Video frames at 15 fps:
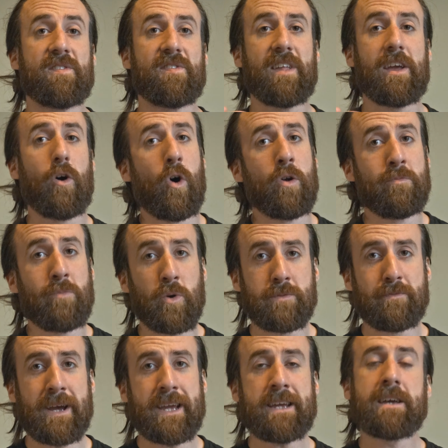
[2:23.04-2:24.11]
is the
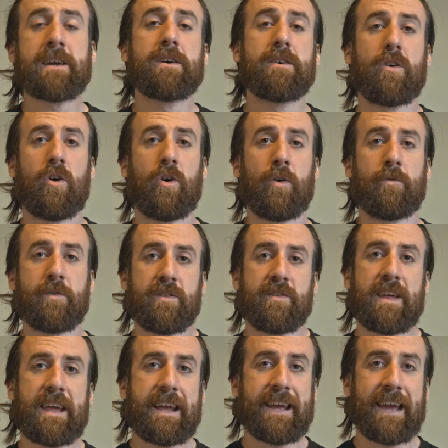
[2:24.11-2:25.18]
onboard mic of
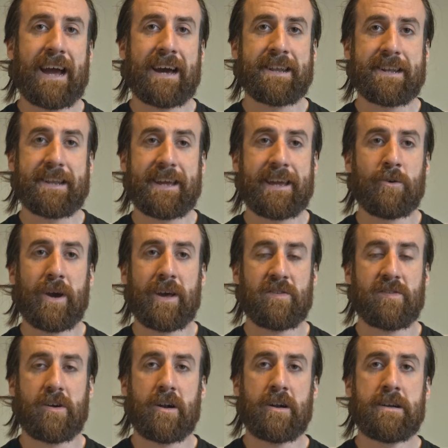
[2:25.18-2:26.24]
the Canon
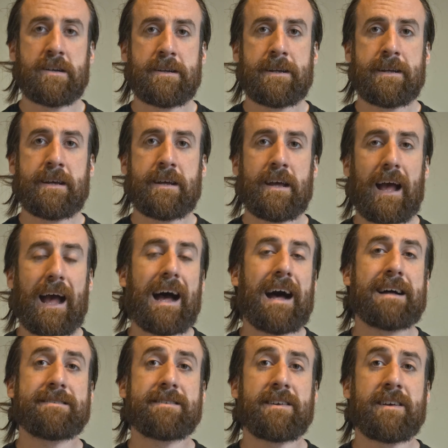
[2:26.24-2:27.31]
EOS R,
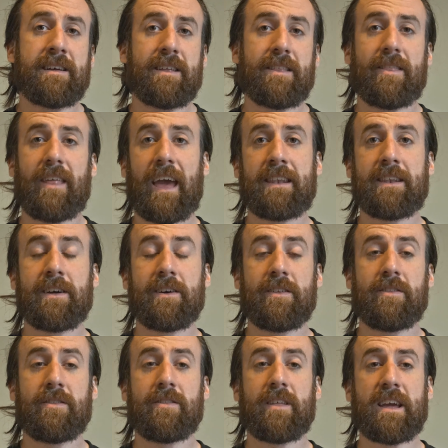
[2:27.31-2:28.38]
and then
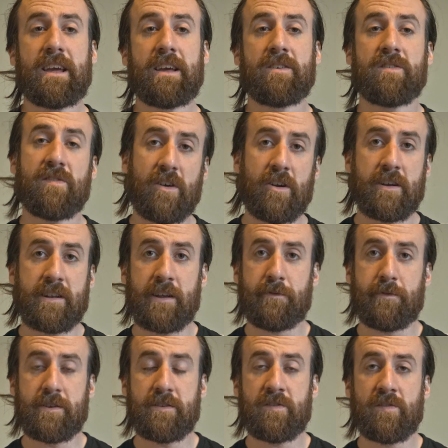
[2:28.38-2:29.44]
the stark
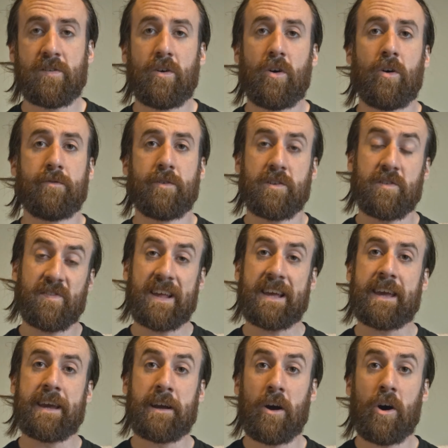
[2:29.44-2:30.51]
difference of
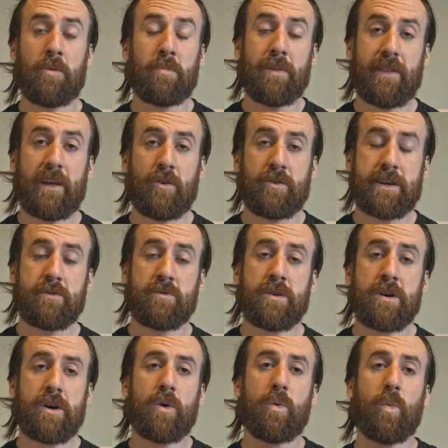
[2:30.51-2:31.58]
syncing up the audio
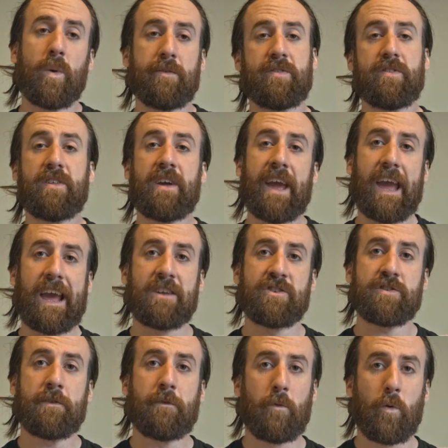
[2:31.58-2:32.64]
with the
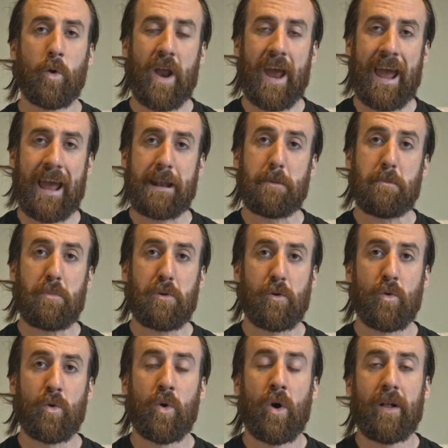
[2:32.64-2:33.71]
H4N
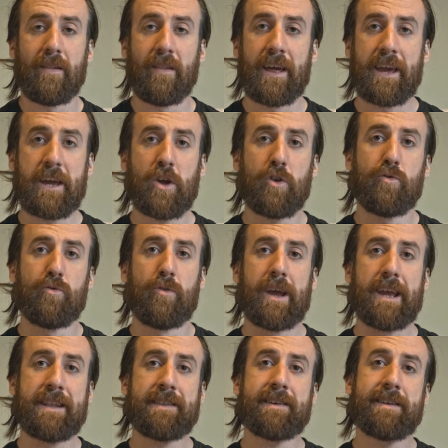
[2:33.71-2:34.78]
Pro, like
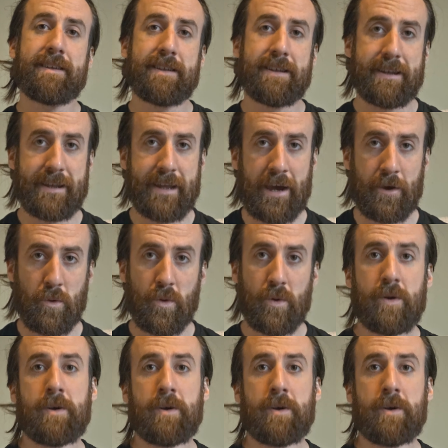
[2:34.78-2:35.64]
right now.